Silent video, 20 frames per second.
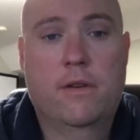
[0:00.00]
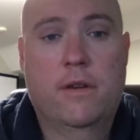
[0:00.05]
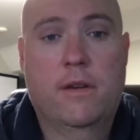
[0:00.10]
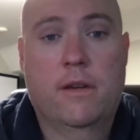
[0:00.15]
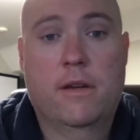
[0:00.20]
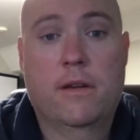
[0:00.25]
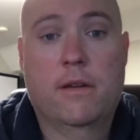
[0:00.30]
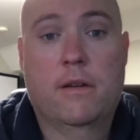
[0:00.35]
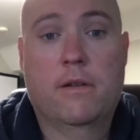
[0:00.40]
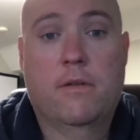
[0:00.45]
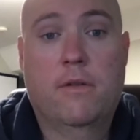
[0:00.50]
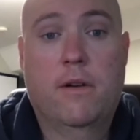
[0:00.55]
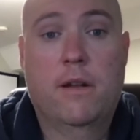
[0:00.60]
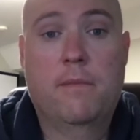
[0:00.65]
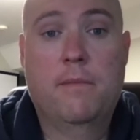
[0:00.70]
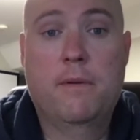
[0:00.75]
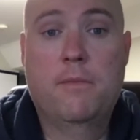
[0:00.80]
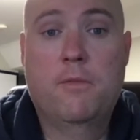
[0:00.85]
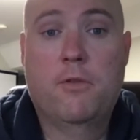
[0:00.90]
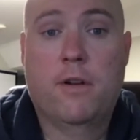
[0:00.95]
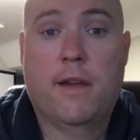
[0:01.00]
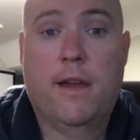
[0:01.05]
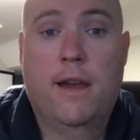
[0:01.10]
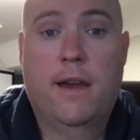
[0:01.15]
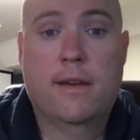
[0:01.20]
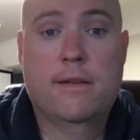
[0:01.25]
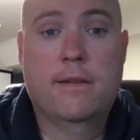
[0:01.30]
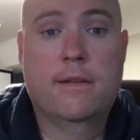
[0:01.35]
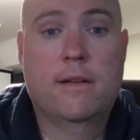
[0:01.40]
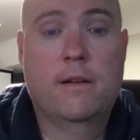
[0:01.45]
You're using
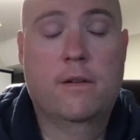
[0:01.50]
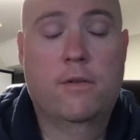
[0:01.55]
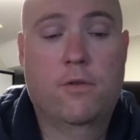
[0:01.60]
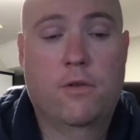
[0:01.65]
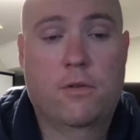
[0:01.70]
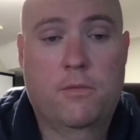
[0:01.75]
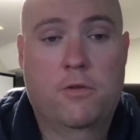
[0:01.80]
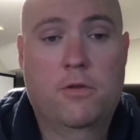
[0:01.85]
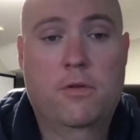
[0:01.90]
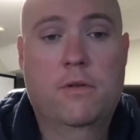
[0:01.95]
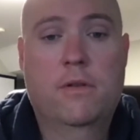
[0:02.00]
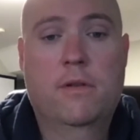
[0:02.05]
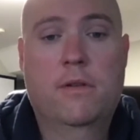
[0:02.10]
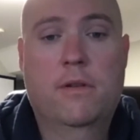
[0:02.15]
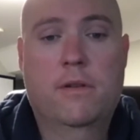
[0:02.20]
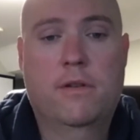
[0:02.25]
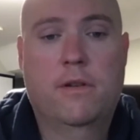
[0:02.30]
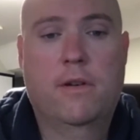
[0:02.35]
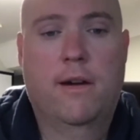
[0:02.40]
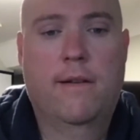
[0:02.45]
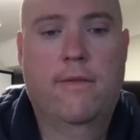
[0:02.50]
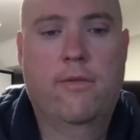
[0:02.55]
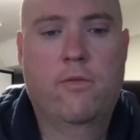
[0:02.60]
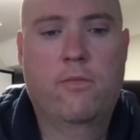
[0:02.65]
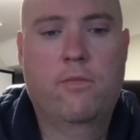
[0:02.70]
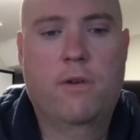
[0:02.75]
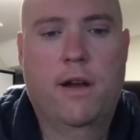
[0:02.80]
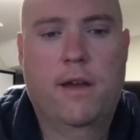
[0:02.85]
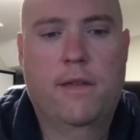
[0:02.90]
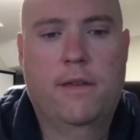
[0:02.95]
quite a bit more gas than a normal.
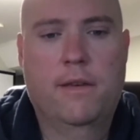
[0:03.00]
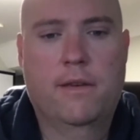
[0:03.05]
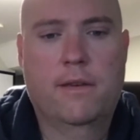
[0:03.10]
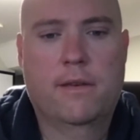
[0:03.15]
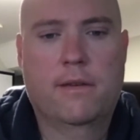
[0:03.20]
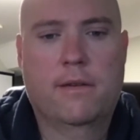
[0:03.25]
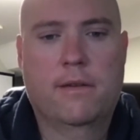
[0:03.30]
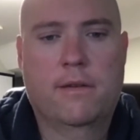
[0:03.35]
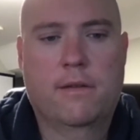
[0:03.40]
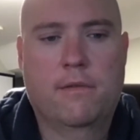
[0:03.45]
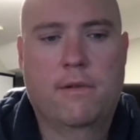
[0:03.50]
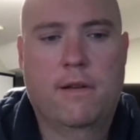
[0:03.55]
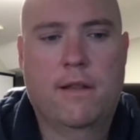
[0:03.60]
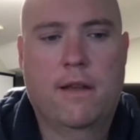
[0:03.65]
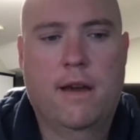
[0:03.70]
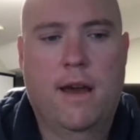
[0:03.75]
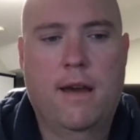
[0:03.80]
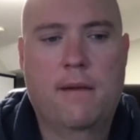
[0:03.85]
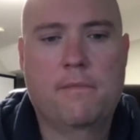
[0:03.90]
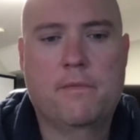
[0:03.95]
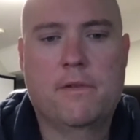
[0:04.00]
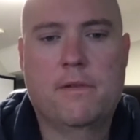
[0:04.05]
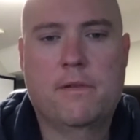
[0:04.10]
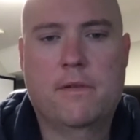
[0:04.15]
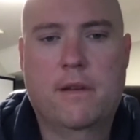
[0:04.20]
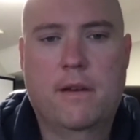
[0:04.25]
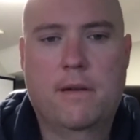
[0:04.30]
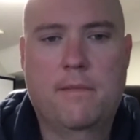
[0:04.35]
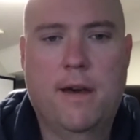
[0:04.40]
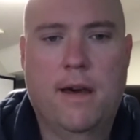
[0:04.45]
So every breath is
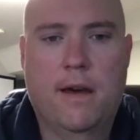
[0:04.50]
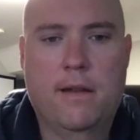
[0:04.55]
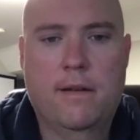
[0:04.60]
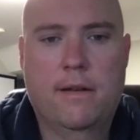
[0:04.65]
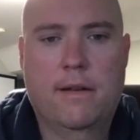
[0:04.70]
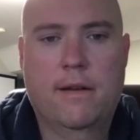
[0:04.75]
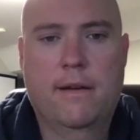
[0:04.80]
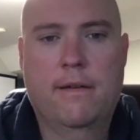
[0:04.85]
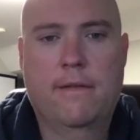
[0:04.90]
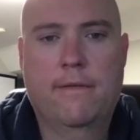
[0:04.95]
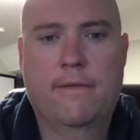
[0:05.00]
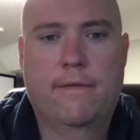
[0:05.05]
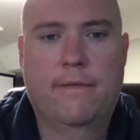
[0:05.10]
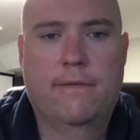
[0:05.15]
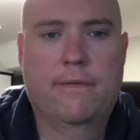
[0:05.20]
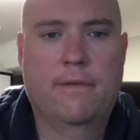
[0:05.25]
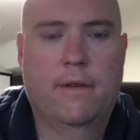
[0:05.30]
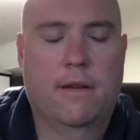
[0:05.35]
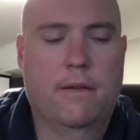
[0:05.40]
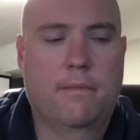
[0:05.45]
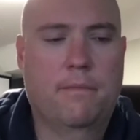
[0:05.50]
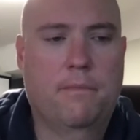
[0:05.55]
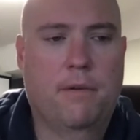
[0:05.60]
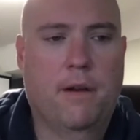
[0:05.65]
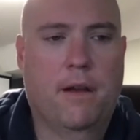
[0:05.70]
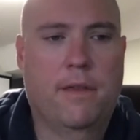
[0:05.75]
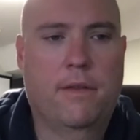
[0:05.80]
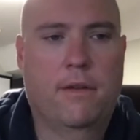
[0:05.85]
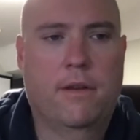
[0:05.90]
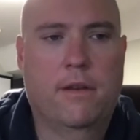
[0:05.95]
3 times the amount of
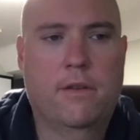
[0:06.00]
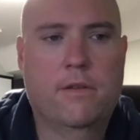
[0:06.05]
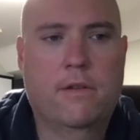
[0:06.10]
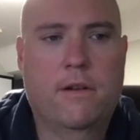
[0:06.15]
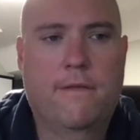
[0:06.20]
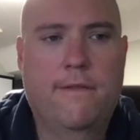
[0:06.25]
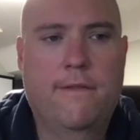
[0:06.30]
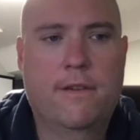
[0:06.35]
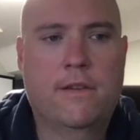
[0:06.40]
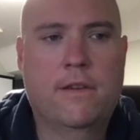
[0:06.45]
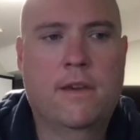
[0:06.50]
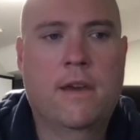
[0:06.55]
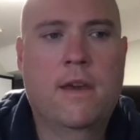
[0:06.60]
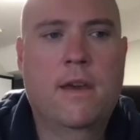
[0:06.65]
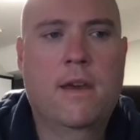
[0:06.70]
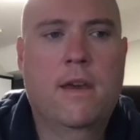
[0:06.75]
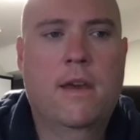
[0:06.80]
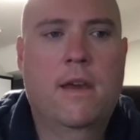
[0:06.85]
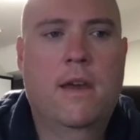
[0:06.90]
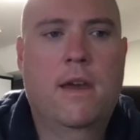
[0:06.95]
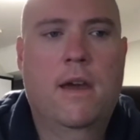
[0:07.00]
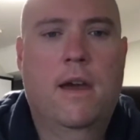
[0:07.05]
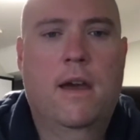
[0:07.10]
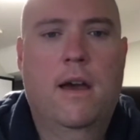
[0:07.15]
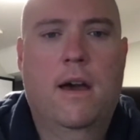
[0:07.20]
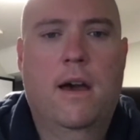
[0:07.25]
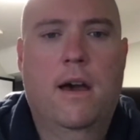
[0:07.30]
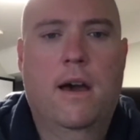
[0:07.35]
breath on the surface.